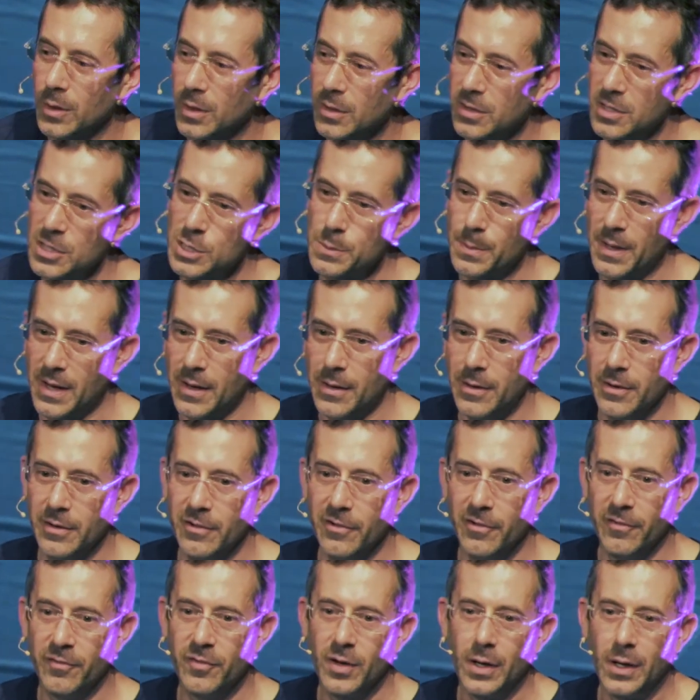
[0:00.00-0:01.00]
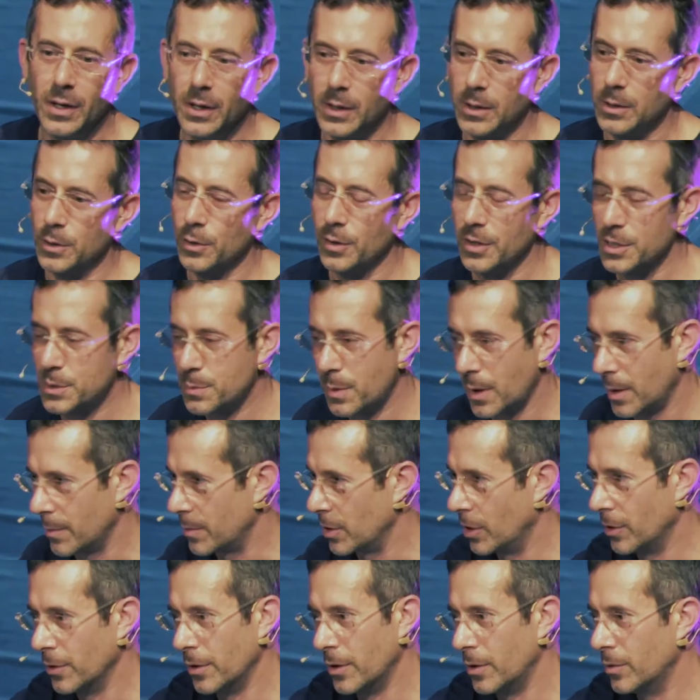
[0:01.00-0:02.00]
get this pattern of, you guys
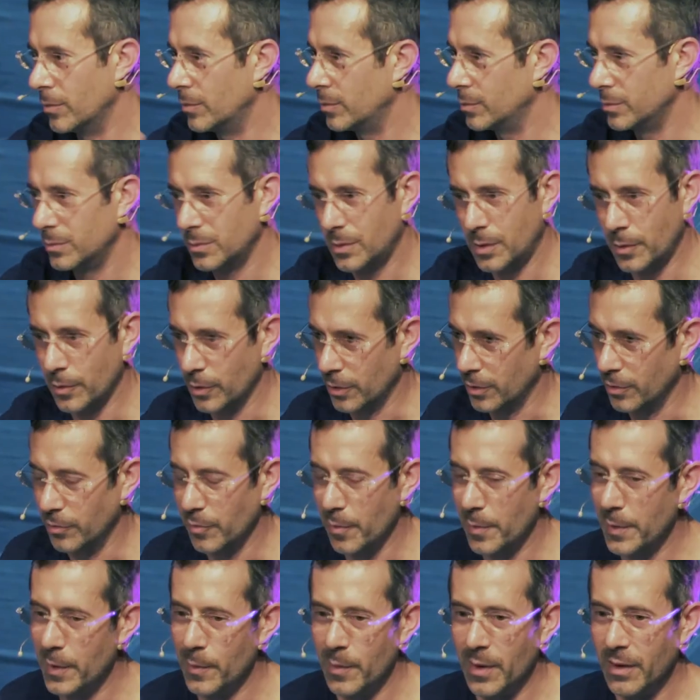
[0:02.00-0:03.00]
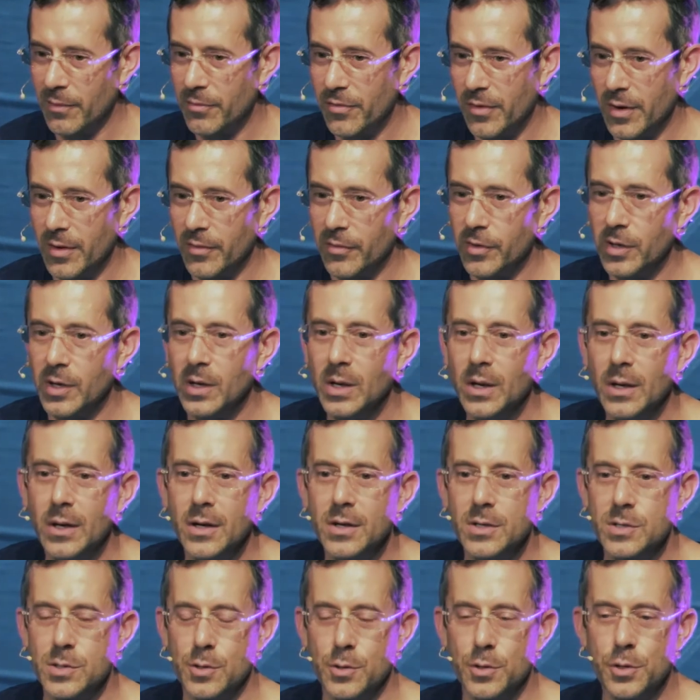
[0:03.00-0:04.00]
probably all know Heroku, we've been around forever.
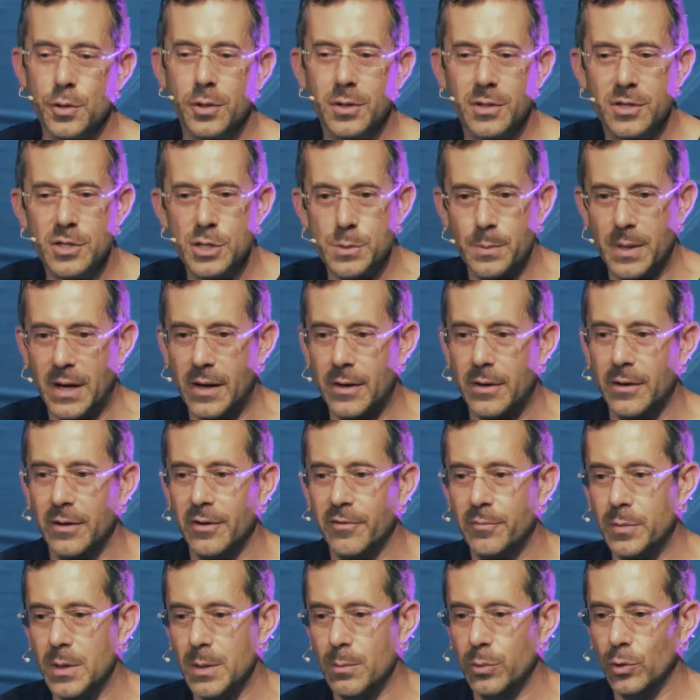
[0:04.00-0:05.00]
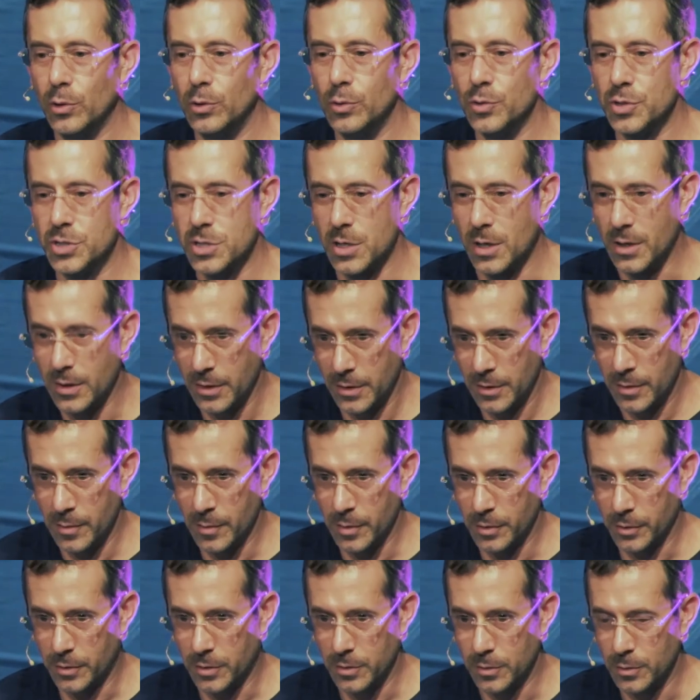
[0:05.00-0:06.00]
So you get this pattern of people who start on
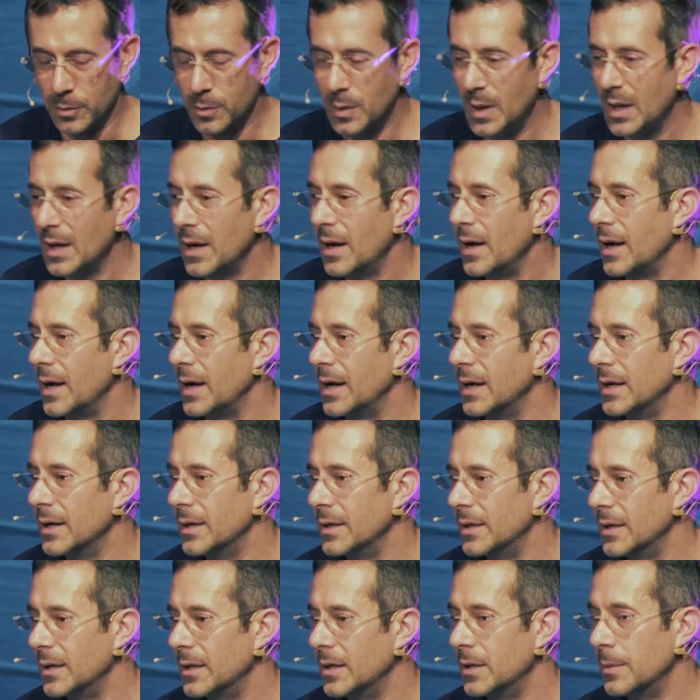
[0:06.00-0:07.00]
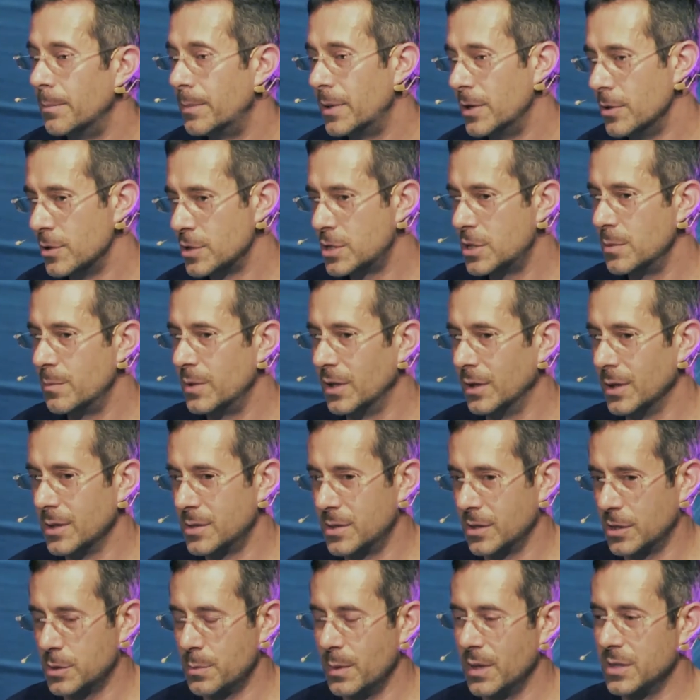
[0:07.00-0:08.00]
Heroku, and it appears to be
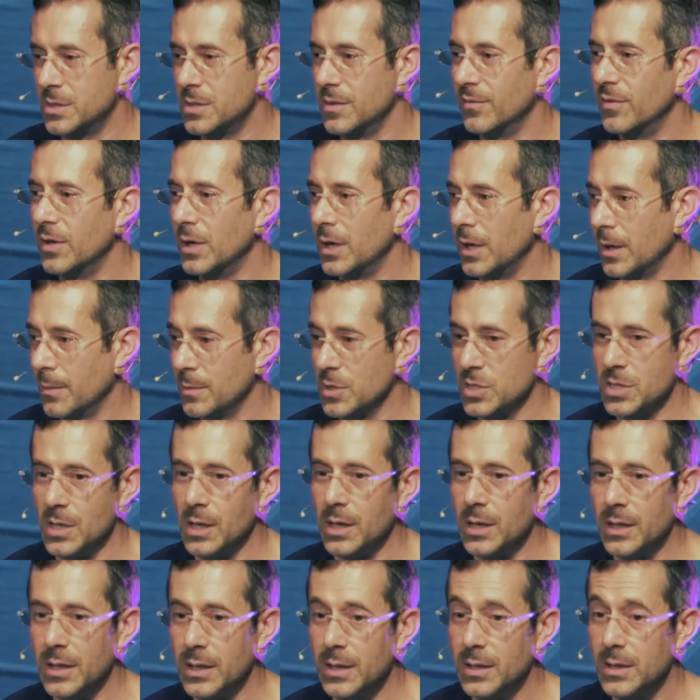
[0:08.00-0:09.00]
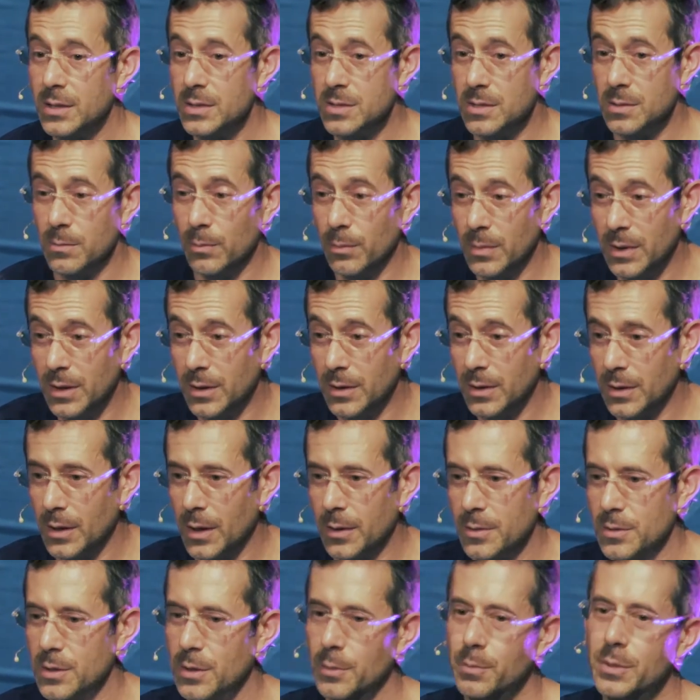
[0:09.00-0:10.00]
less expensive than Amazon. It
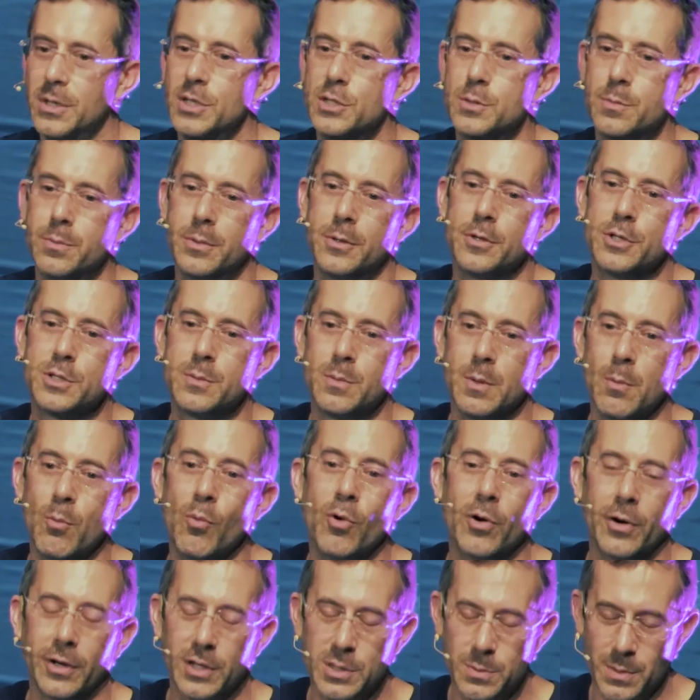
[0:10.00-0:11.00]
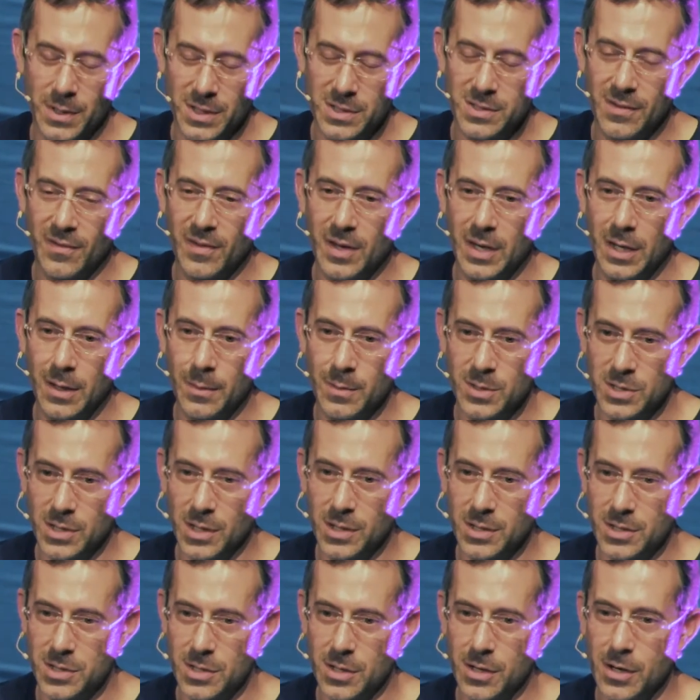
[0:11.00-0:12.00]
appears to be more expensive than
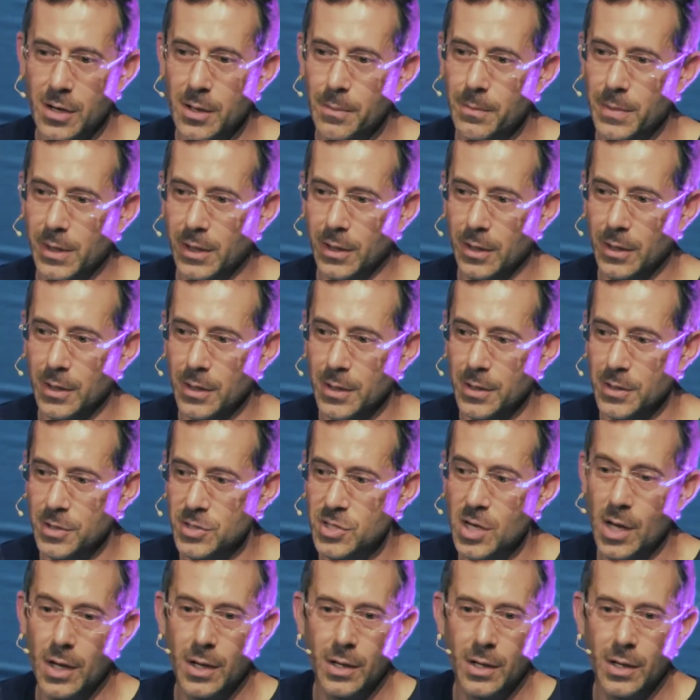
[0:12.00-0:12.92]
Amazon, sorry, because